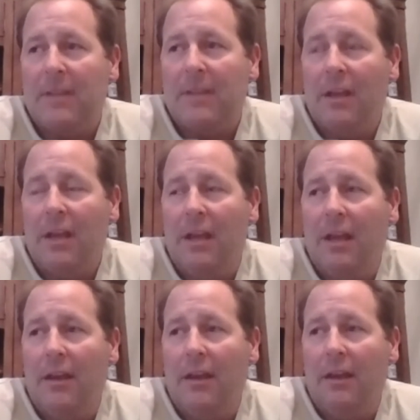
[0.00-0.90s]

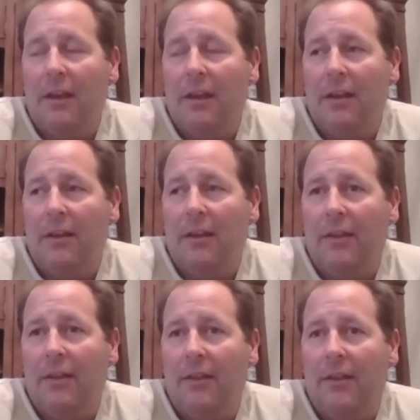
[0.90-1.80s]
And
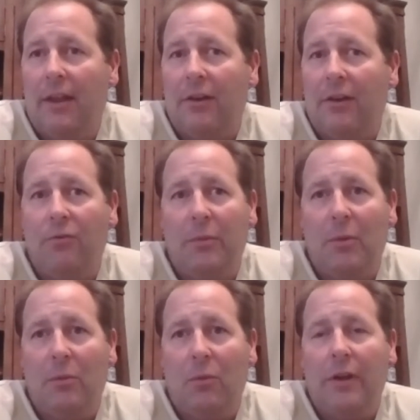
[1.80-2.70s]
I don't
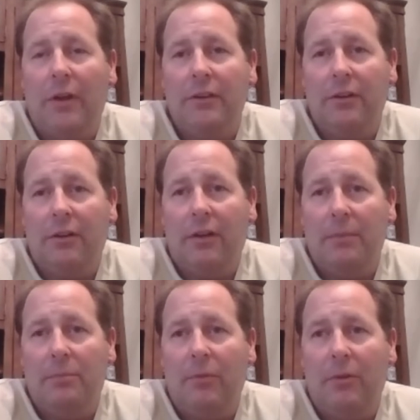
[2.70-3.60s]
remember what year
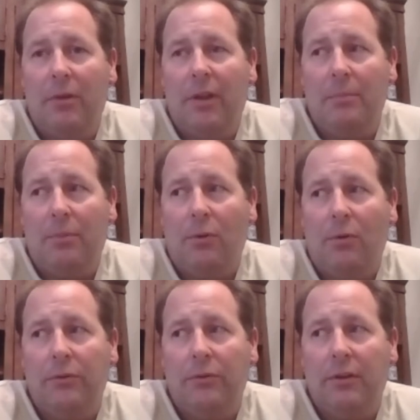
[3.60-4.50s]
he
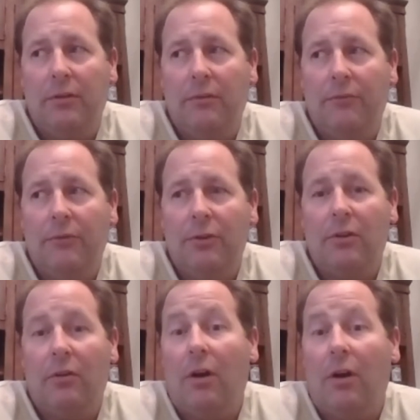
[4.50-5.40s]
pulled the field
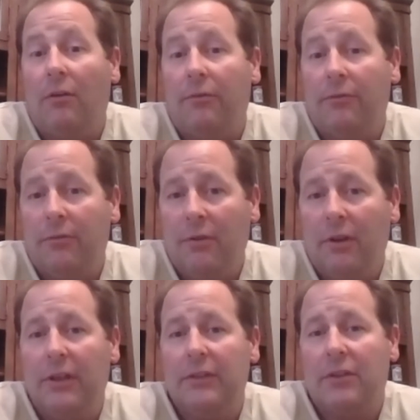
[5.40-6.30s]
goal off
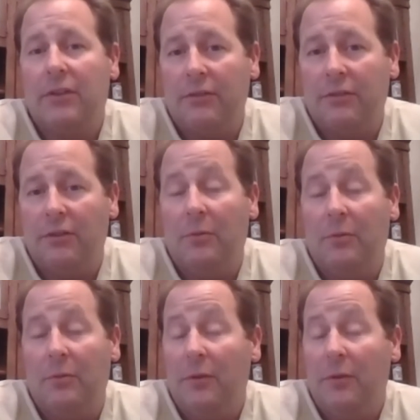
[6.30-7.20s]
against Carson
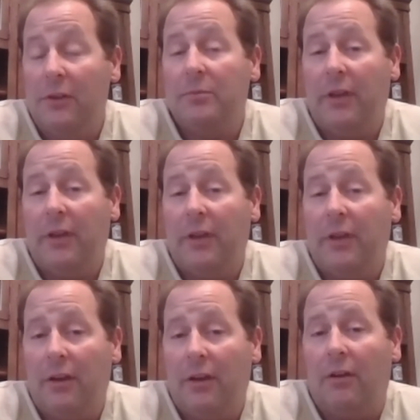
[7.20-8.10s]
Newman, but it was playoff
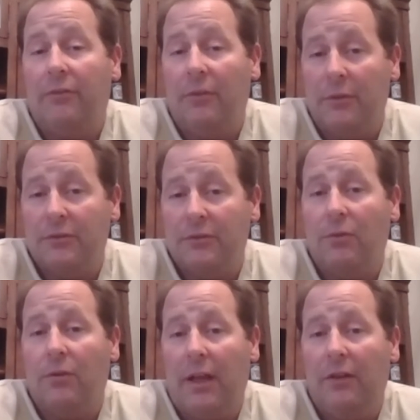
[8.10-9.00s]
and we scored. I
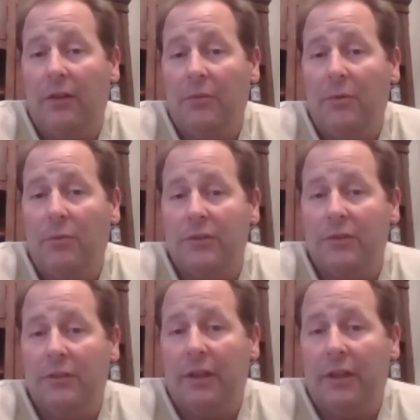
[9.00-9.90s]
don't remember which year
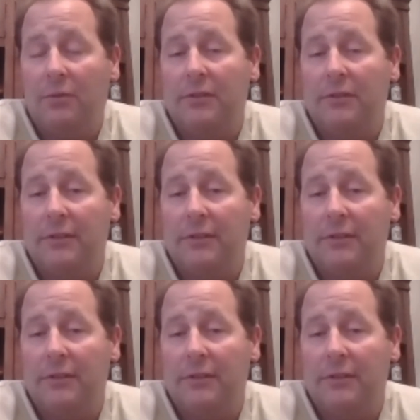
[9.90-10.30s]
that was either.